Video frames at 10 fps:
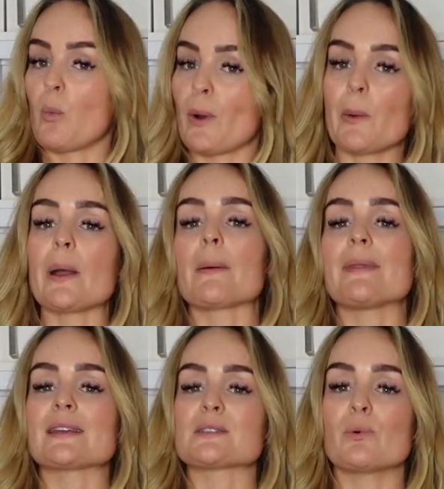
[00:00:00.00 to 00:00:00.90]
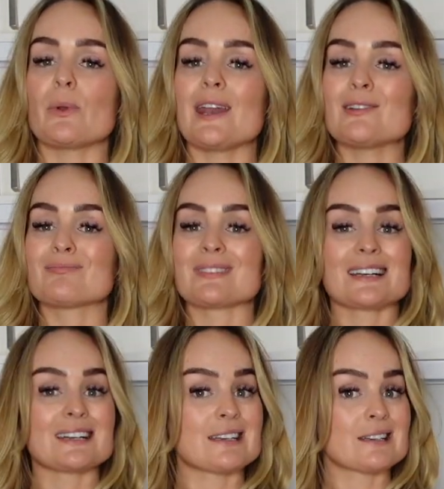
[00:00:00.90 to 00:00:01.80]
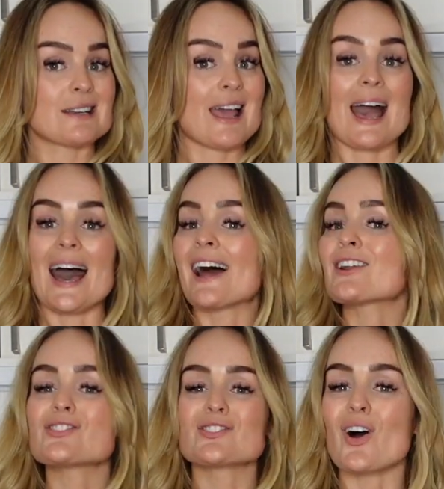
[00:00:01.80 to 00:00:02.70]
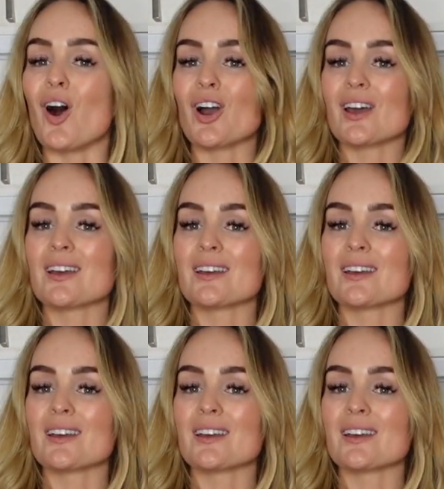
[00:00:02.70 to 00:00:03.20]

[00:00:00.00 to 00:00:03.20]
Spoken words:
When I woke up the next morning, out of stock.